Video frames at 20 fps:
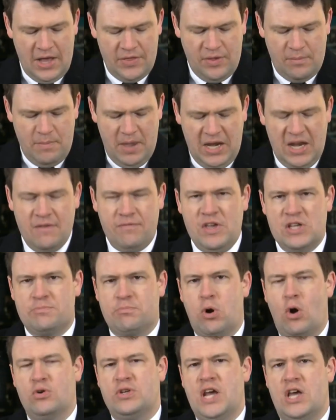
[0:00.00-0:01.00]
The, many of these
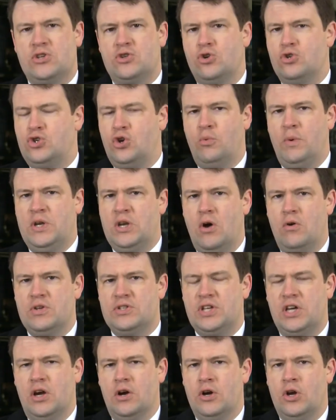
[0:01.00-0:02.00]
protesters who we
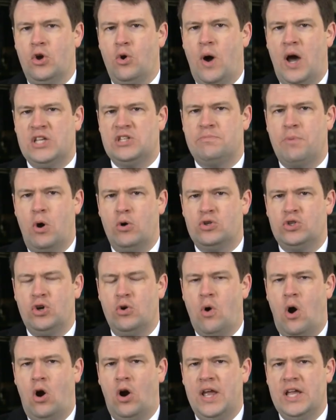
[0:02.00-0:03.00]
notice here and who I spoke
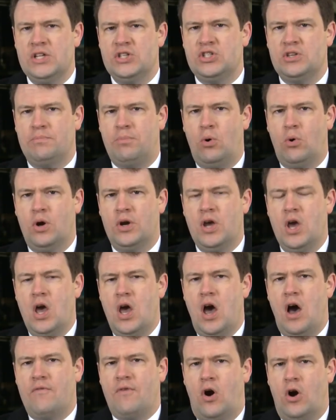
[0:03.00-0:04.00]
to are in support
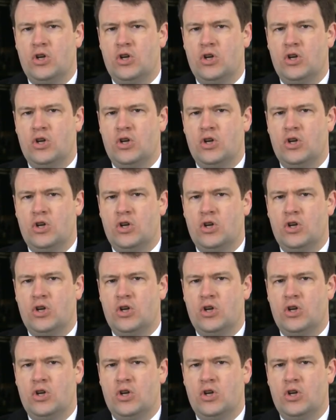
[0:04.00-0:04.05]
of